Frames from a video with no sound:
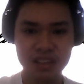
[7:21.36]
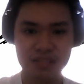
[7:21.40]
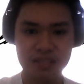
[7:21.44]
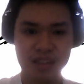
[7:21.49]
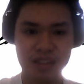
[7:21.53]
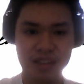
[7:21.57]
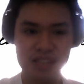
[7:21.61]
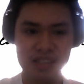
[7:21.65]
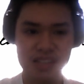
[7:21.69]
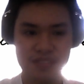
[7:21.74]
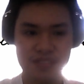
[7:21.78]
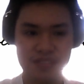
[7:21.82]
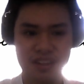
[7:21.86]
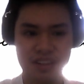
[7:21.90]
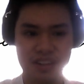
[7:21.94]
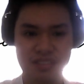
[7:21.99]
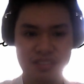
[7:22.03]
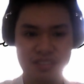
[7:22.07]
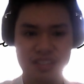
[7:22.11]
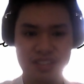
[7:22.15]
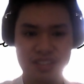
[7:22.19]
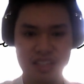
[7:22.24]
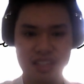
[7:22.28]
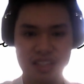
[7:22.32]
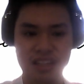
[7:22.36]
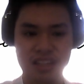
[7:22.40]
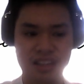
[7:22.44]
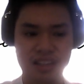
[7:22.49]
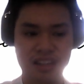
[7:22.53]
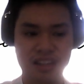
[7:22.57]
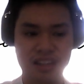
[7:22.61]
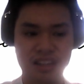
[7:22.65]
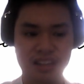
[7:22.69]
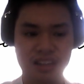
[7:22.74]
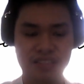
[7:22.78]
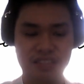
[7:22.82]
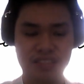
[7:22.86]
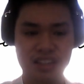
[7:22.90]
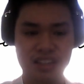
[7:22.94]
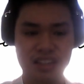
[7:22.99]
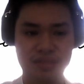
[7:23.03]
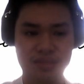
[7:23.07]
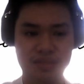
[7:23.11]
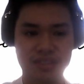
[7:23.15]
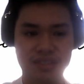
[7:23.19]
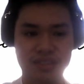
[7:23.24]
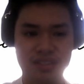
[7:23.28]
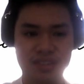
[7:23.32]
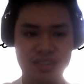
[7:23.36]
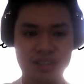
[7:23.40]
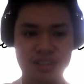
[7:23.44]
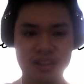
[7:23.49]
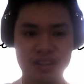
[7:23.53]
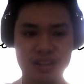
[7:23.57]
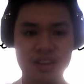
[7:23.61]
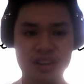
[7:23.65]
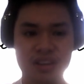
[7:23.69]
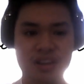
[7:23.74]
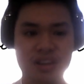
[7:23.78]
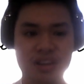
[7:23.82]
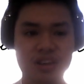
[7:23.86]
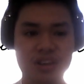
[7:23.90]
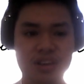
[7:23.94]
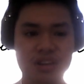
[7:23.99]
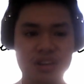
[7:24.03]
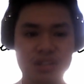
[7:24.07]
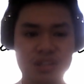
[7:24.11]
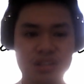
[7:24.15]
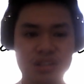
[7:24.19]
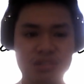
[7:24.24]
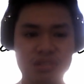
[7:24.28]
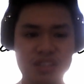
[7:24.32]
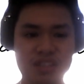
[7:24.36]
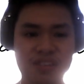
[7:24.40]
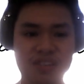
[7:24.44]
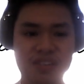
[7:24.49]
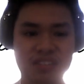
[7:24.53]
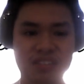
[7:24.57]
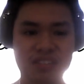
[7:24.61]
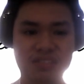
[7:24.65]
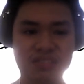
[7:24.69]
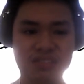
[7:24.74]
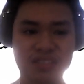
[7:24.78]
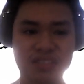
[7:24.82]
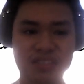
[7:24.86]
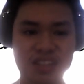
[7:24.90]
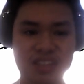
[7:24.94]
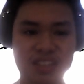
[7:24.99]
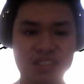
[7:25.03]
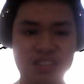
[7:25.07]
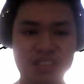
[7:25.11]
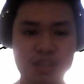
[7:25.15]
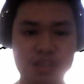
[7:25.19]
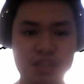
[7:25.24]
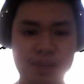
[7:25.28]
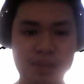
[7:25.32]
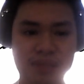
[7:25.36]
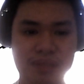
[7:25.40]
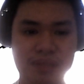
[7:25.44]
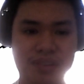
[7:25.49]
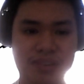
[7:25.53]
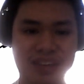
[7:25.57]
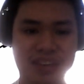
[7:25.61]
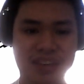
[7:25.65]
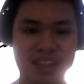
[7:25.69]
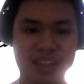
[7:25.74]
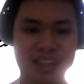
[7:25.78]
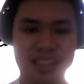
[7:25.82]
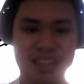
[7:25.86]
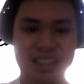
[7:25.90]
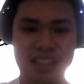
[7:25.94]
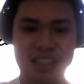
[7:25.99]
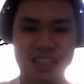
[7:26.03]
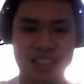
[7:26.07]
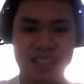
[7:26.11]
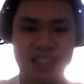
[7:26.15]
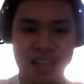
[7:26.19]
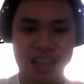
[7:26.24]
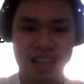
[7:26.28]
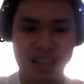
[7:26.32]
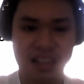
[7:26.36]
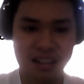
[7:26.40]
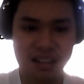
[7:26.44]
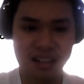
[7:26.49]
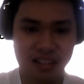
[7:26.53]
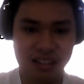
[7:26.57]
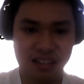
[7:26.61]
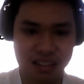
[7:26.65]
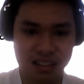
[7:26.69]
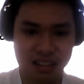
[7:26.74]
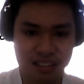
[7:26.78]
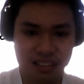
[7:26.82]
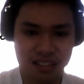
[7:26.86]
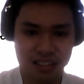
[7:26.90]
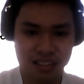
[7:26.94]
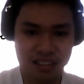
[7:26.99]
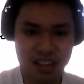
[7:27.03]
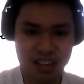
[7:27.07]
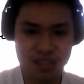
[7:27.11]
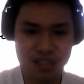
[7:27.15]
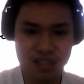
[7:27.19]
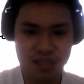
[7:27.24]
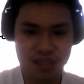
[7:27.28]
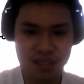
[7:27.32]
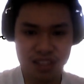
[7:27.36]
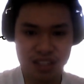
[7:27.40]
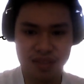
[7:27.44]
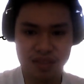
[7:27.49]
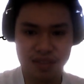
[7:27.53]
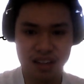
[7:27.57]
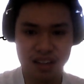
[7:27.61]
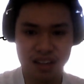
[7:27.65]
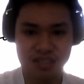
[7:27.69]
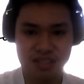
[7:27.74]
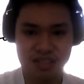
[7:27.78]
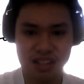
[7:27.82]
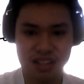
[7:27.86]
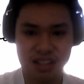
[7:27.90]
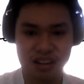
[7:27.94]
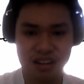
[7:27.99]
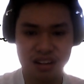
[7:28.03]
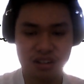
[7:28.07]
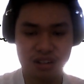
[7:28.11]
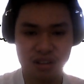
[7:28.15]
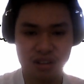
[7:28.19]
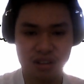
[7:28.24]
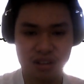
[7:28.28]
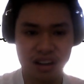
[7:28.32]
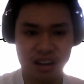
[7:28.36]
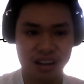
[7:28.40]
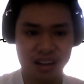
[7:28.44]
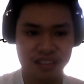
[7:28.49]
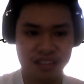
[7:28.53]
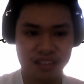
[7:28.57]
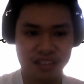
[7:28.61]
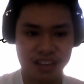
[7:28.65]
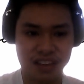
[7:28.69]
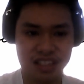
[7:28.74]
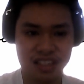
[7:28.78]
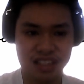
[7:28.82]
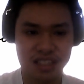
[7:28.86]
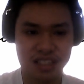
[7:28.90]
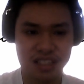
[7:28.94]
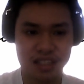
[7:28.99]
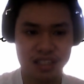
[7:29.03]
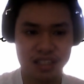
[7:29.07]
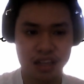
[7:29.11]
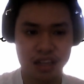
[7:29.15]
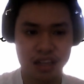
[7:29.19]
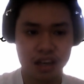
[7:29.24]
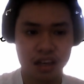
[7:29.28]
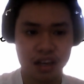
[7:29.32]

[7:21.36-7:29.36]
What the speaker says: Ways of negotiated interface modes. Switchboard mode access. An interface switch becomes a non-trunk interface.